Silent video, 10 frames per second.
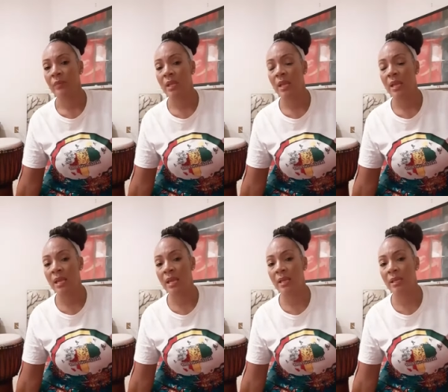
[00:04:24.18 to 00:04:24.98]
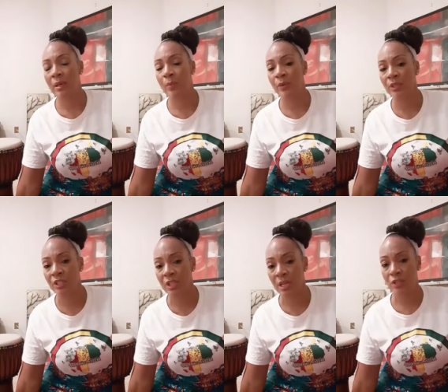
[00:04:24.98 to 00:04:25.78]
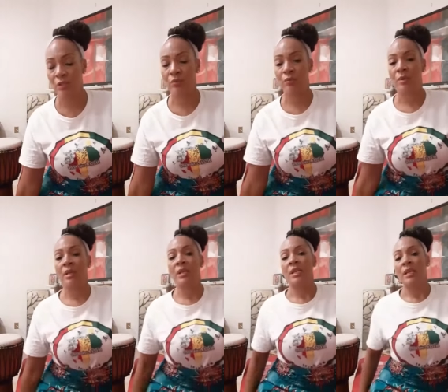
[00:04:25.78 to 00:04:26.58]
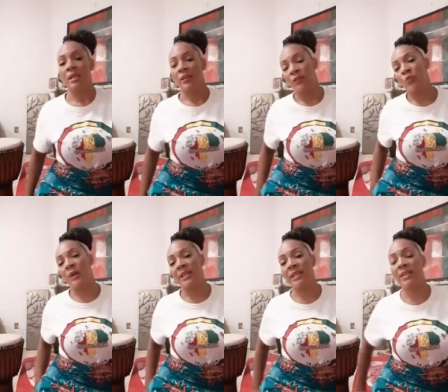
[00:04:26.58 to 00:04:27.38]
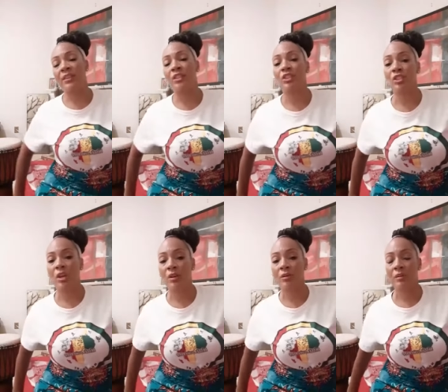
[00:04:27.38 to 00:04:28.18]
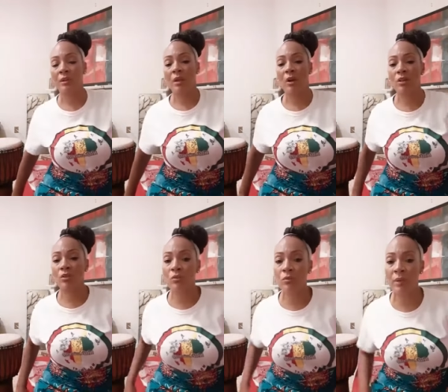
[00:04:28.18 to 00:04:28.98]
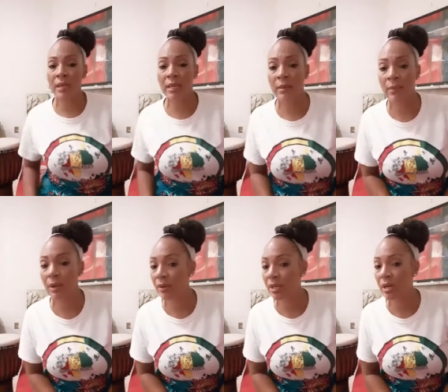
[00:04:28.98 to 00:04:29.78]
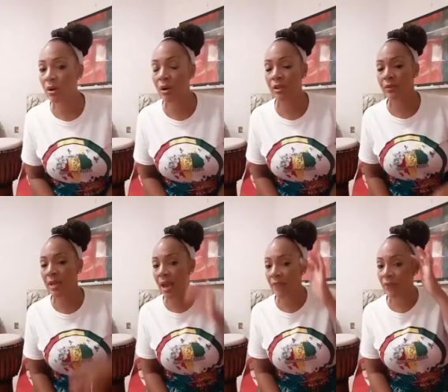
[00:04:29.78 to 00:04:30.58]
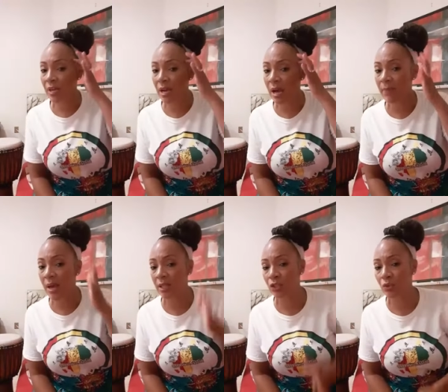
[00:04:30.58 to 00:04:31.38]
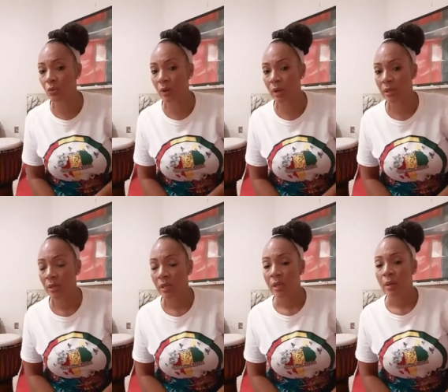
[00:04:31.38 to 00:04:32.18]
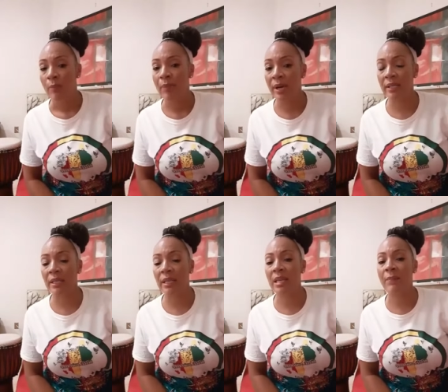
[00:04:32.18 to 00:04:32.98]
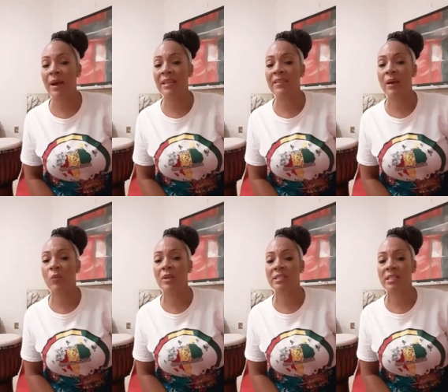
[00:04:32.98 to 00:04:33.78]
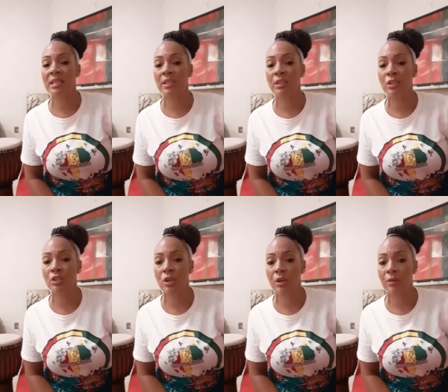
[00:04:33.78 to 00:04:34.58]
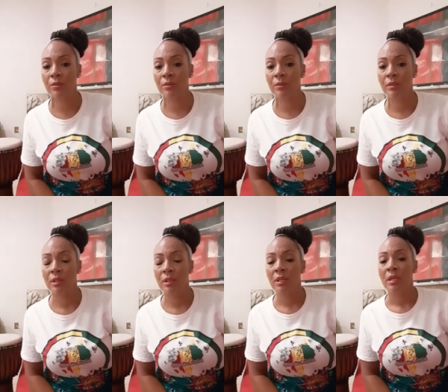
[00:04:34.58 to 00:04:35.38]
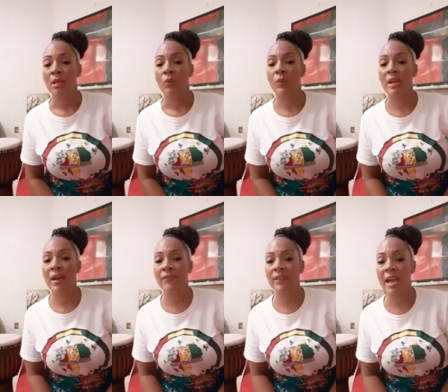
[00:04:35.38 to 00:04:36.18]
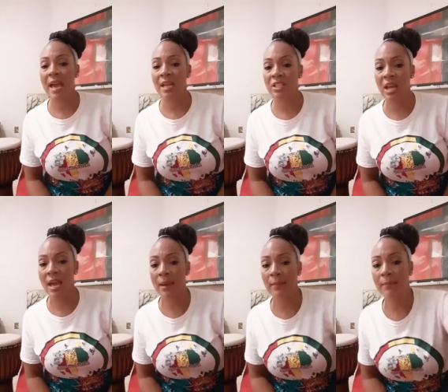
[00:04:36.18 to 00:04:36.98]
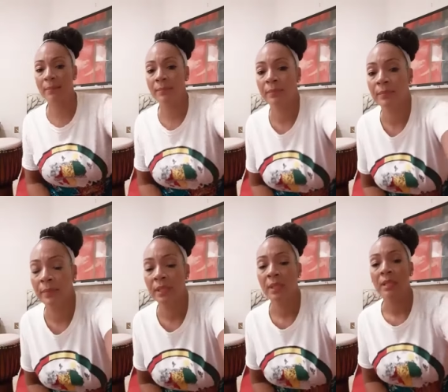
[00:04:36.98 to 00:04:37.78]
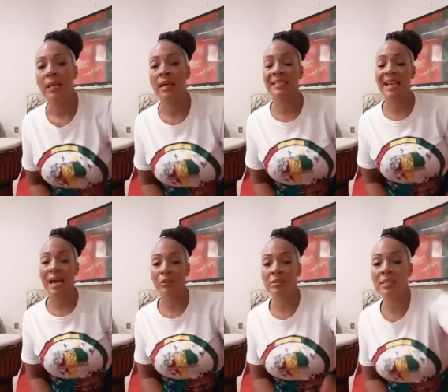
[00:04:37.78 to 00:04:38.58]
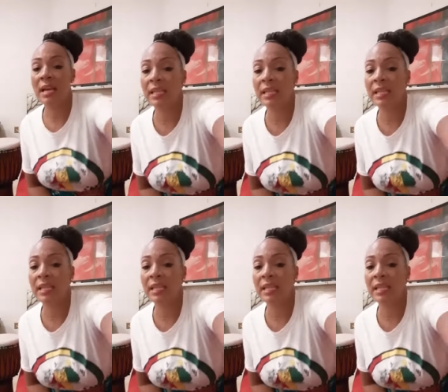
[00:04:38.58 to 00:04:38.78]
and appreciate you. You want to get the shirt. Are you in America or are you in Africa? I'm not sure. But anybody that wants to get the shirt, we have Cash App, dollar sign, let